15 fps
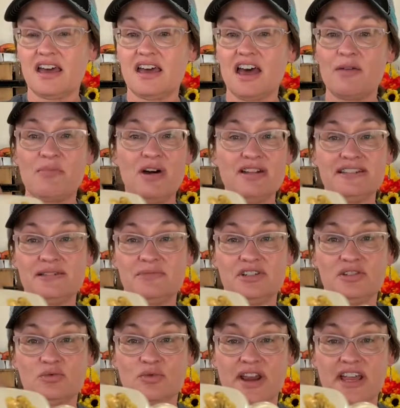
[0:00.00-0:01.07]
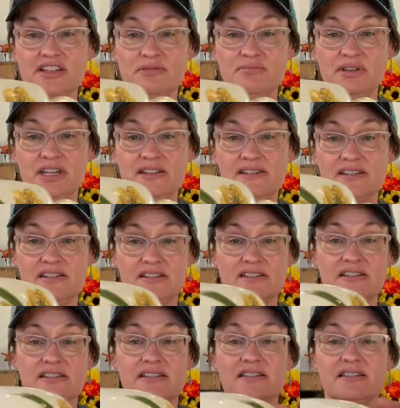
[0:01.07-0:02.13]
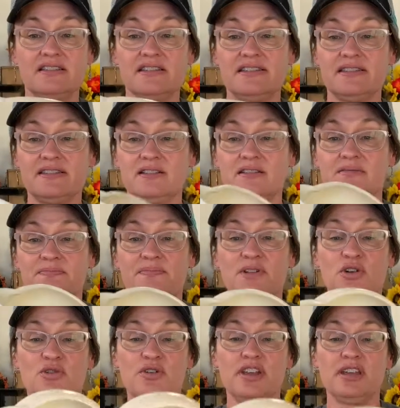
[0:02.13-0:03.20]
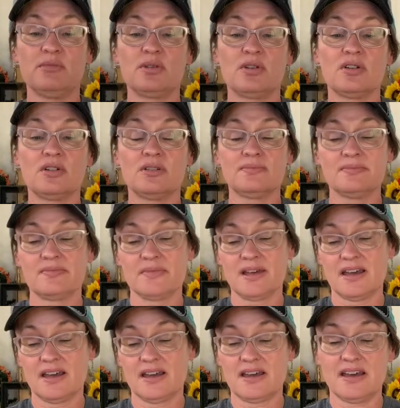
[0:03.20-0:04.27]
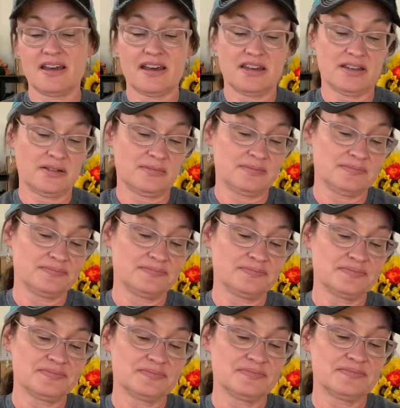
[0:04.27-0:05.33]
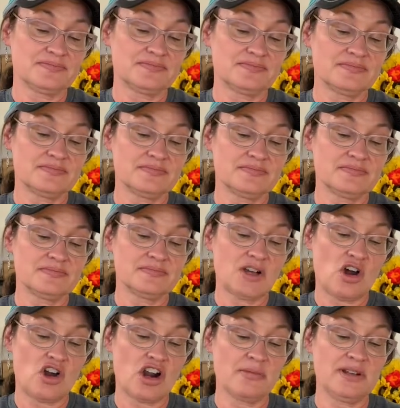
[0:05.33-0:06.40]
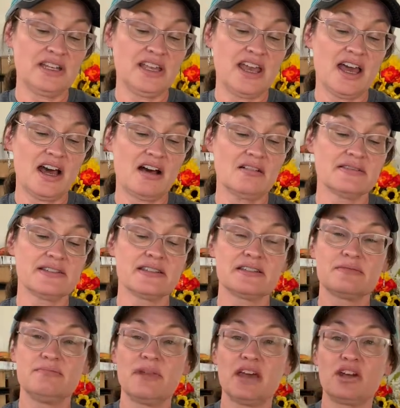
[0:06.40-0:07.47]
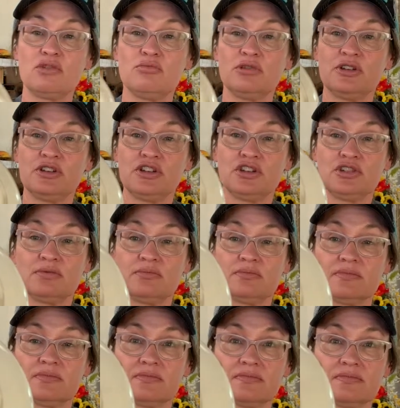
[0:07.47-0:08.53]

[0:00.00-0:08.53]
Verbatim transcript: I bought some just random pieces. This little creamer, um, Harmony House, Meadow Bloom.